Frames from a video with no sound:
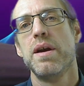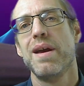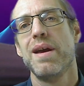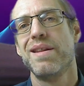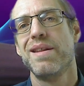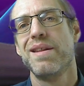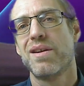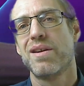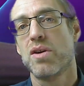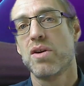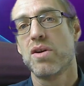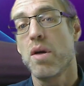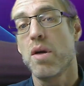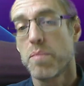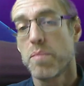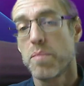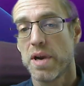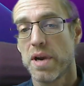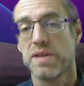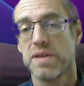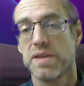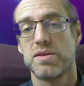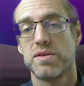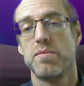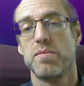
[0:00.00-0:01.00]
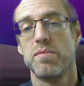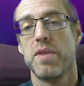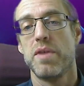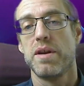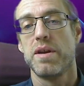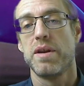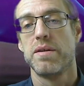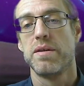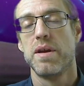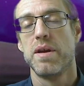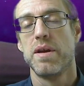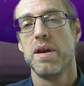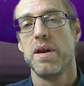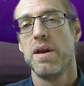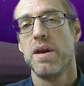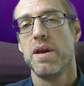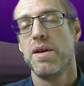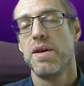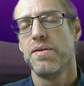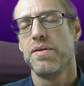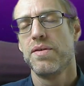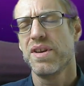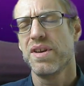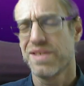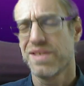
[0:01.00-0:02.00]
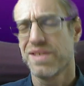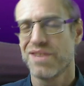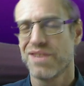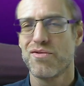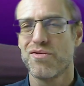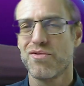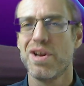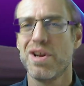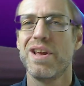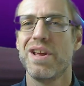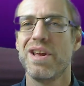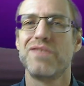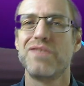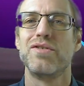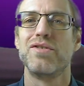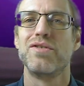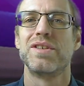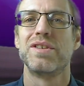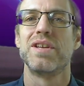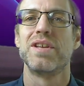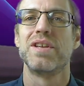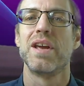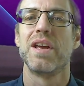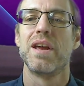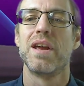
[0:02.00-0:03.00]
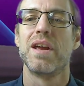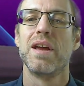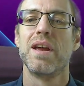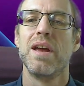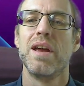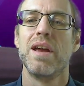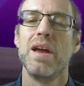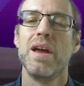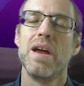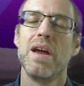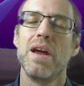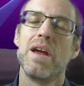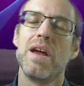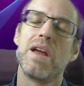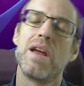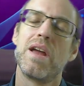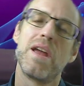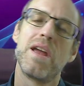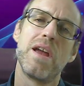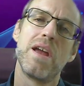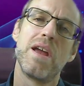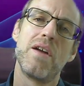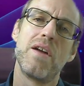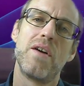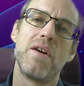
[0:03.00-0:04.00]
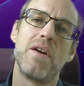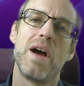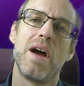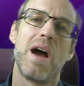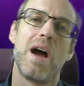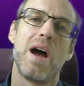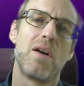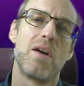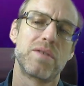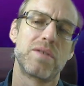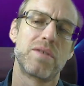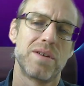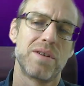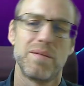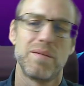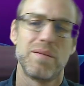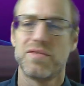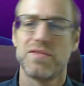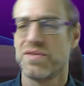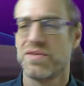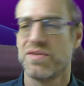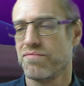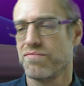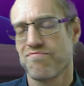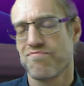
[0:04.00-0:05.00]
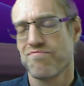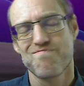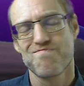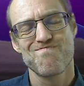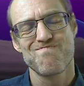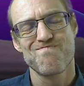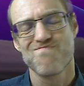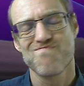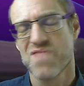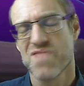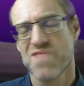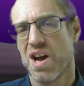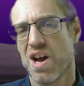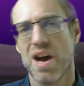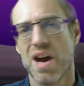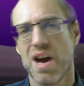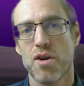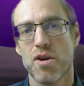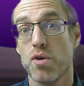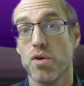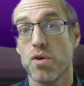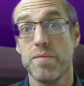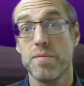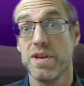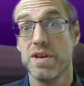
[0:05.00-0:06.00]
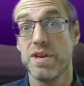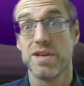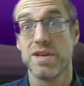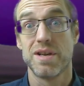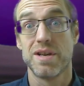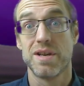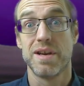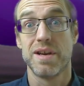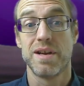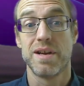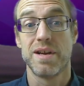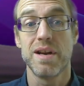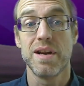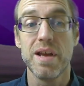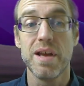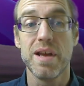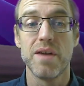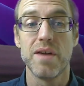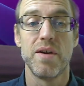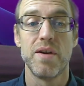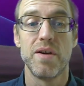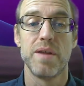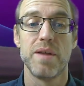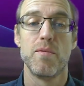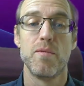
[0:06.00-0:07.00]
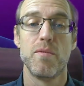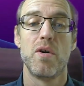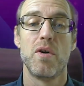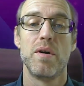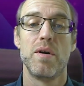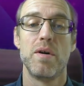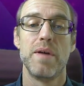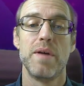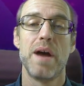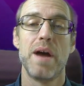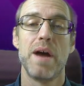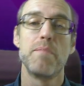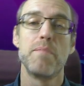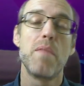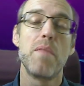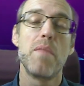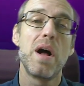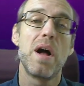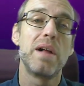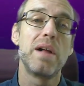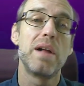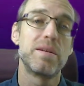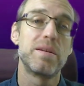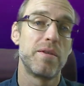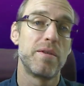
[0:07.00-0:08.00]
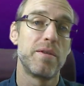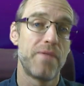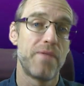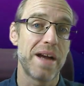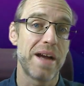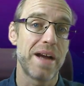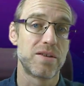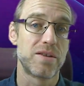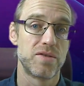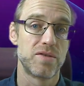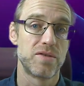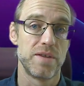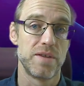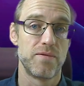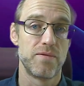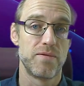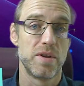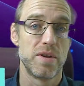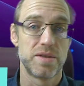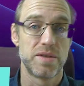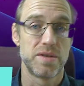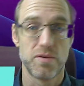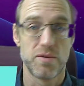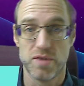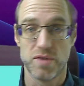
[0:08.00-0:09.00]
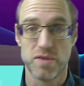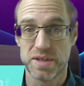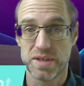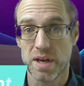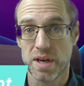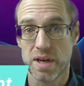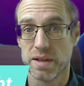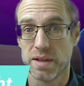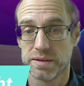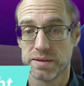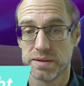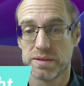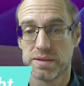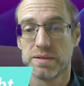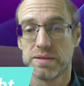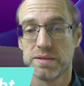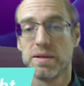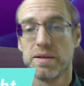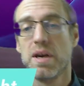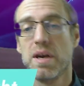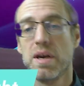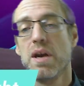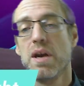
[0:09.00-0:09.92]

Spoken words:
In the complex domain, things get really interesting. Here, outcomes are not immediately clear anymore, and multiple factors influence the results.